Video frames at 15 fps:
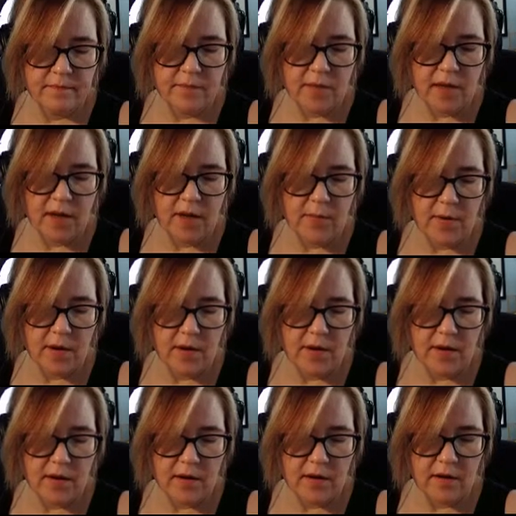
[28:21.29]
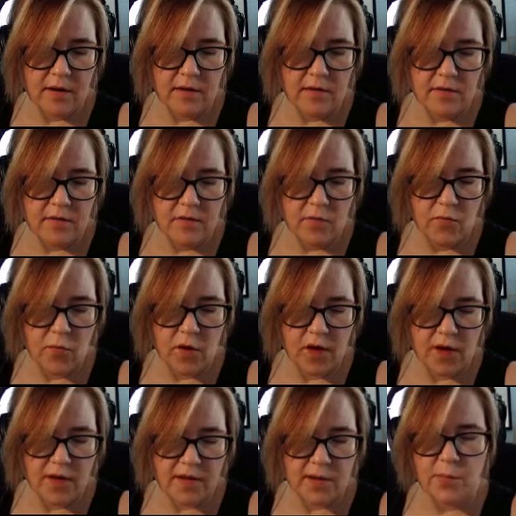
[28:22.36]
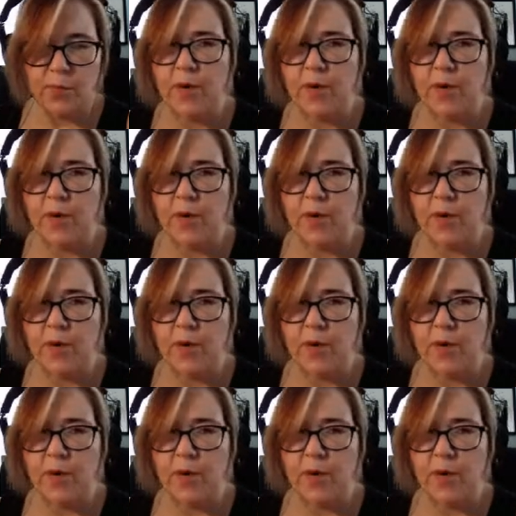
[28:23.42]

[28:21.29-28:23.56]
letting me work on some